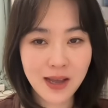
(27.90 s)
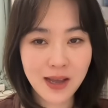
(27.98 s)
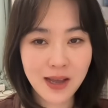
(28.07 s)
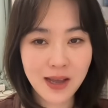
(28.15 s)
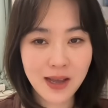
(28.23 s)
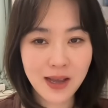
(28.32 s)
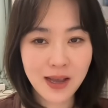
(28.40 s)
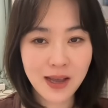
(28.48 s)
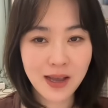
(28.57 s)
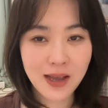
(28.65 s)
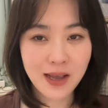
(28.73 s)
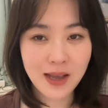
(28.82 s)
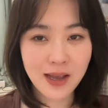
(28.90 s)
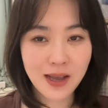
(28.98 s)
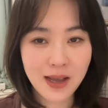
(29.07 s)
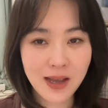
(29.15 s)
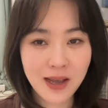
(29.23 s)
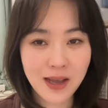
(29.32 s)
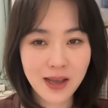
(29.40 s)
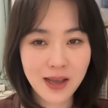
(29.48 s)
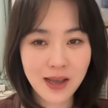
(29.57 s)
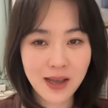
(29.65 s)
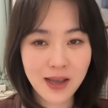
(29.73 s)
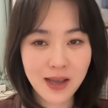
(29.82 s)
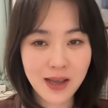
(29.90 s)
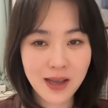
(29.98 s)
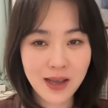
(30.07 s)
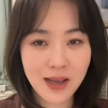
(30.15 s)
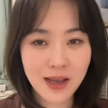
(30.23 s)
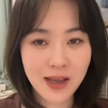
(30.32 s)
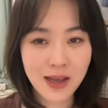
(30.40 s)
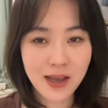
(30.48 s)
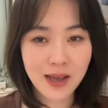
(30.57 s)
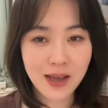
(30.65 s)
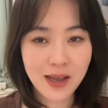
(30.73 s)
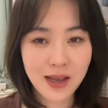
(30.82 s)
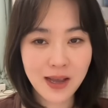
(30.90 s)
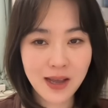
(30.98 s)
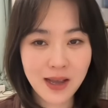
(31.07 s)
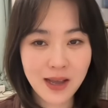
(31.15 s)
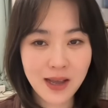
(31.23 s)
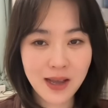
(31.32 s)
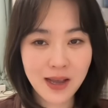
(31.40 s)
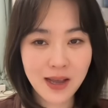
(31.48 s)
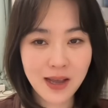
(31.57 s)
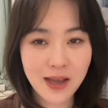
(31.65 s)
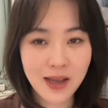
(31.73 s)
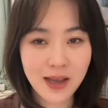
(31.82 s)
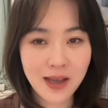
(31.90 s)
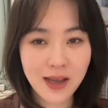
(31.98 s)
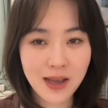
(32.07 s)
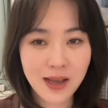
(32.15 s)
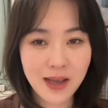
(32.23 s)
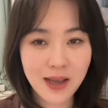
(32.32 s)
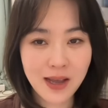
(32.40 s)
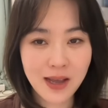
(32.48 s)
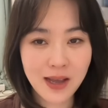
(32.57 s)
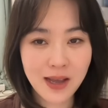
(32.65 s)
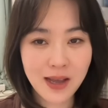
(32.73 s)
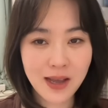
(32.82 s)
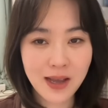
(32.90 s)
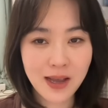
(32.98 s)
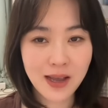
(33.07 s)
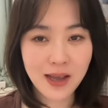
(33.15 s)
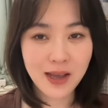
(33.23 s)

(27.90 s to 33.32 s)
[no speech]